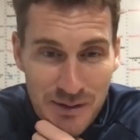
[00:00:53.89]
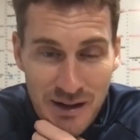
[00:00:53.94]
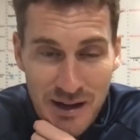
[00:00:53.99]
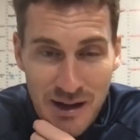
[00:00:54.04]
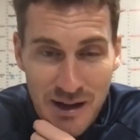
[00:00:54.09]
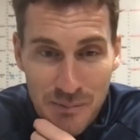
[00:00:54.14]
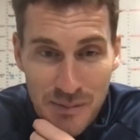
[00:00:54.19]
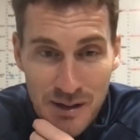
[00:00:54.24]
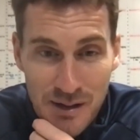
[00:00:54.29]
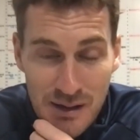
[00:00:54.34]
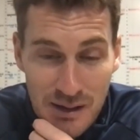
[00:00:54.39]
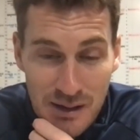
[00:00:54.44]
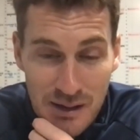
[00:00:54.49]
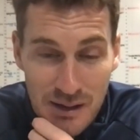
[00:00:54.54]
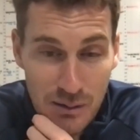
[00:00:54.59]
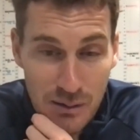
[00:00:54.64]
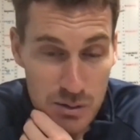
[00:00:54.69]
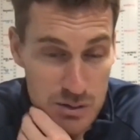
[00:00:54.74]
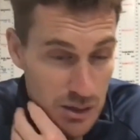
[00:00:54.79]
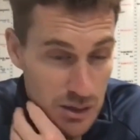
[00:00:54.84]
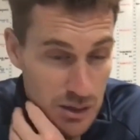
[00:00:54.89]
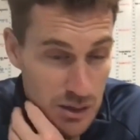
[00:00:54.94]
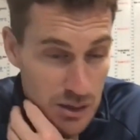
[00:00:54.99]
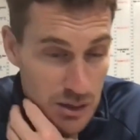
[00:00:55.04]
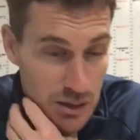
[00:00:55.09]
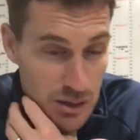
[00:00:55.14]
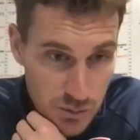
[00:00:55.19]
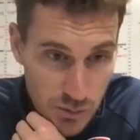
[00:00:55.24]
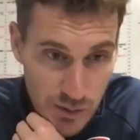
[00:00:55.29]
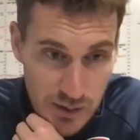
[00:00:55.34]
Um, it was
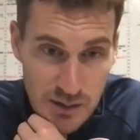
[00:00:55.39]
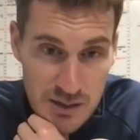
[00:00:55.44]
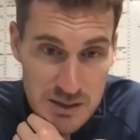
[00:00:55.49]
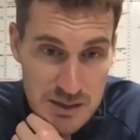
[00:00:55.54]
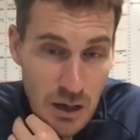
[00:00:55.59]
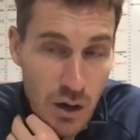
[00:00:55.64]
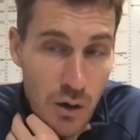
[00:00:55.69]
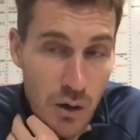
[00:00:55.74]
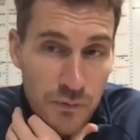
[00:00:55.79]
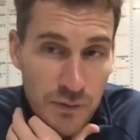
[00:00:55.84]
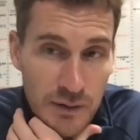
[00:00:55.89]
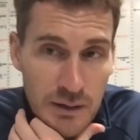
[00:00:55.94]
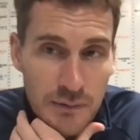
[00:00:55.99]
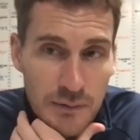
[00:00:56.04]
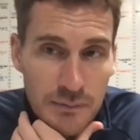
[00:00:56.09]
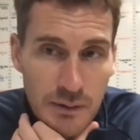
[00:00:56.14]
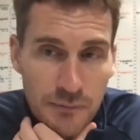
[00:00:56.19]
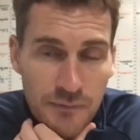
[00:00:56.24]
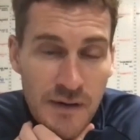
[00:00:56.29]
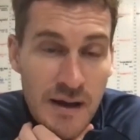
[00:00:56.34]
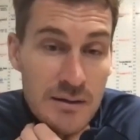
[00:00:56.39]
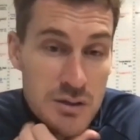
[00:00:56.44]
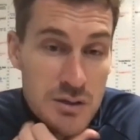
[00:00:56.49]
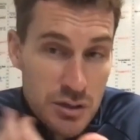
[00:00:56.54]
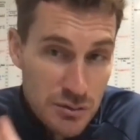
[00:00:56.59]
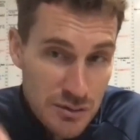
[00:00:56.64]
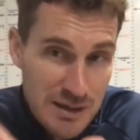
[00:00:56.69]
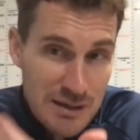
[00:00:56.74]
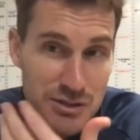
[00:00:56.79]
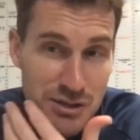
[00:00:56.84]
incredible to witness, and hopefully the, the fans who
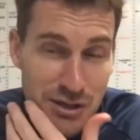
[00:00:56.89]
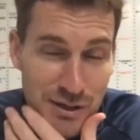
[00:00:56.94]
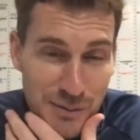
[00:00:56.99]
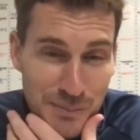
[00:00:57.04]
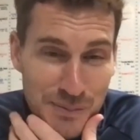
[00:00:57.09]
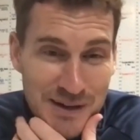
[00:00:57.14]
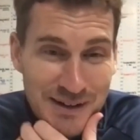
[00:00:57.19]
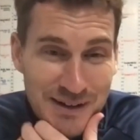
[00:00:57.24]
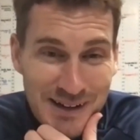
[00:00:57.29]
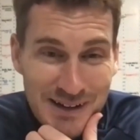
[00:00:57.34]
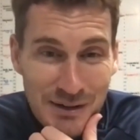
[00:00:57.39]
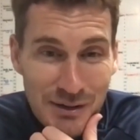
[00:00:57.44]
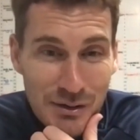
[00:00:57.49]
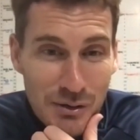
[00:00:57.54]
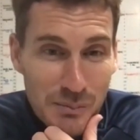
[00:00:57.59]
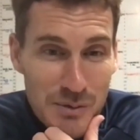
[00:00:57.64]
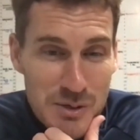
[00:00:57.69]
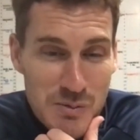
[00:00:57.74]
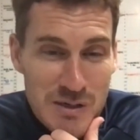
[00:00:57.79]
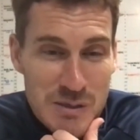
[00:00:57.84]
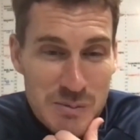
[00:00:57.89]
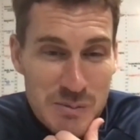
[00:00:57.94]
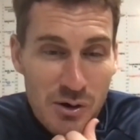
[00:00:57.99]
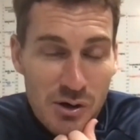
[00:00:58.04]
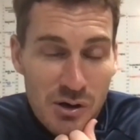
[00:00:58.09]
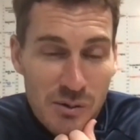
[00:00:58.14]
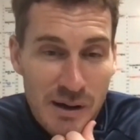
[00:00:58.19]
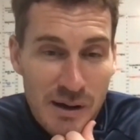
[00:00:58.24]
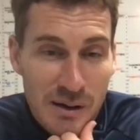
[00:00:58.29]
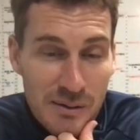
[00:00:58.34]
did turn up in, in the numbers we spoke
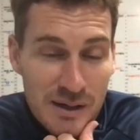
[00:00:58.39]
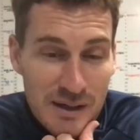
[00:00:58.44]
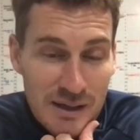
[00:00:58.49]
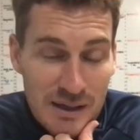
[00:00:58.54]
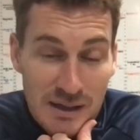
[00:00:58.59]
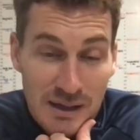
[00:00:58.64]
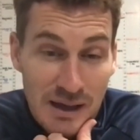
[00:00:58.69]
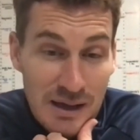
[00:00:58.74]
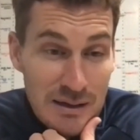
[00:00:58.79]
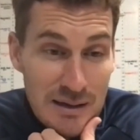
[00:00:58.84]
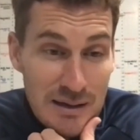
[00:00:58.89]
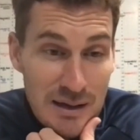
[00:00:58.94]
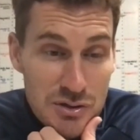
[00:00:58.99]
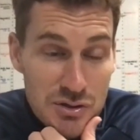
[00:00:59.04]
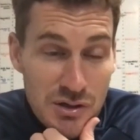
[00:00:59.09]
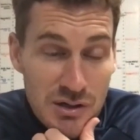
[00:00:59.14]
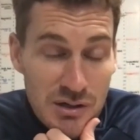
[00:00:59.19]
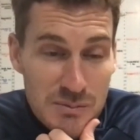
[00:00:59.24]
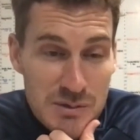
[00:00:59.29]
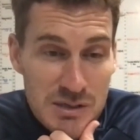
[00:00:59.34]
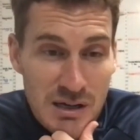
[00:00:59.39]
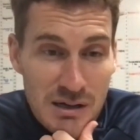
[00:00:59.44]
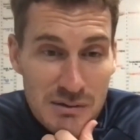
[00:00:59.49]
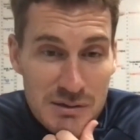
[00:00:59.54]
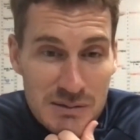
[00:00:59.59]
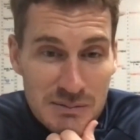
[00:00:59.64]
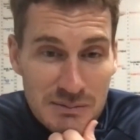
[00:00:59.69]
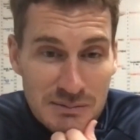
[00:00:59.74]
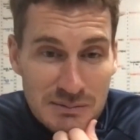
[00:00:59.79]
about enjoyed themselves.